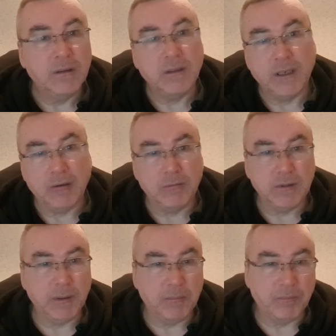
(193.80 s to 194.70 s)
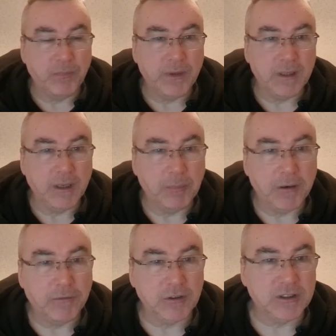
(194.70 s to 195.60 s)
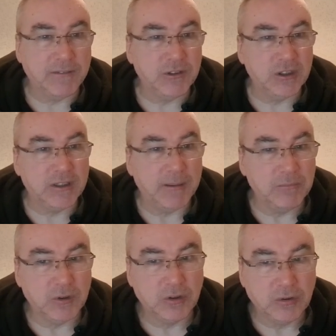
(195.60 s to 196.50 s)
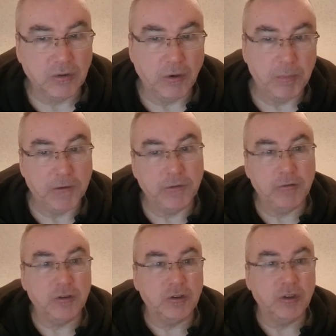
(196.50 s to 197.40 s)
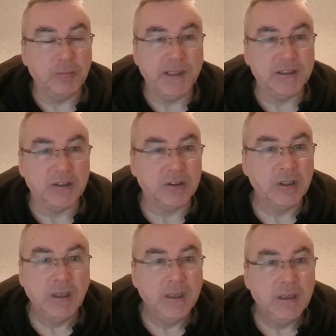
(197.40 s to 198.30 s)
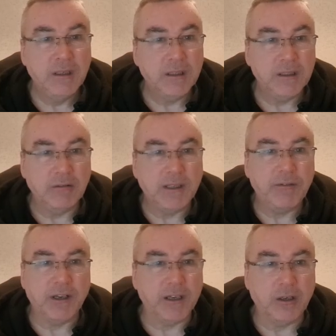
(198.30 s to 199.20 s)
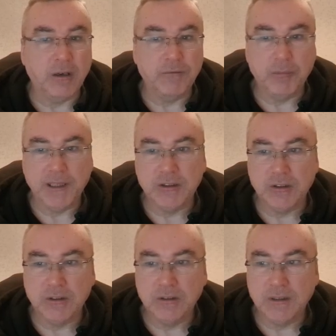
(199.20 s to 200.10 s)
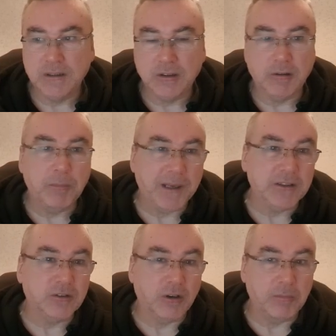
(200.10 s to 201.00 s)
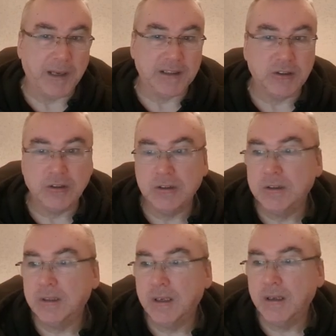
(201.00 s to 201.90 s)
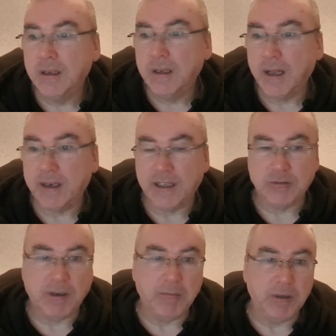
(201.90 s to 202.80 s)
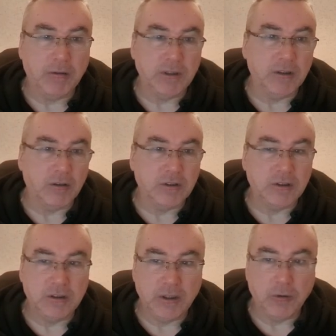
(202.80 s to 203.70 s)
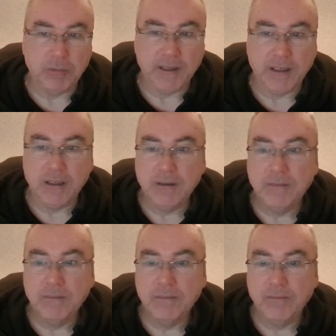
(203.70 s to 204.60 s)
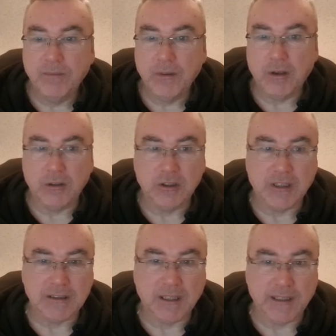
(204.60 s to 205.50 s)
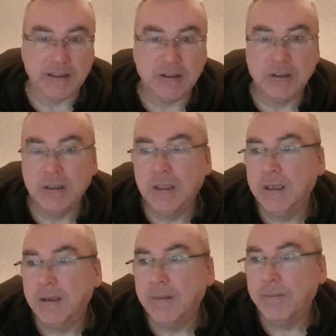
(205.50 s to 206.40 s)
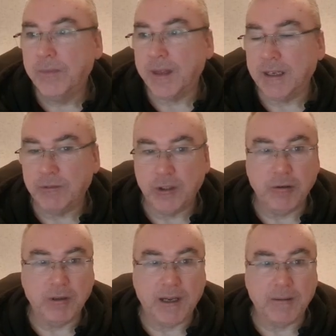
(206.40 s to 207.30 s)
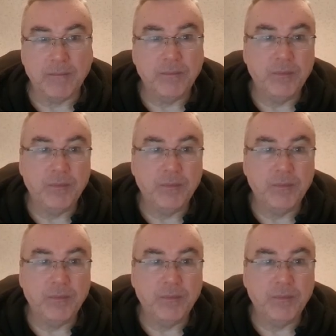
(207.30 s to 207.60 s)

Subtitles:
you know, you're both on 70 SEMS or both using 2 meters, you'll never get your confirmation. So the band's got to match. And that's why we only log the uplink on the satellites. And if you do that,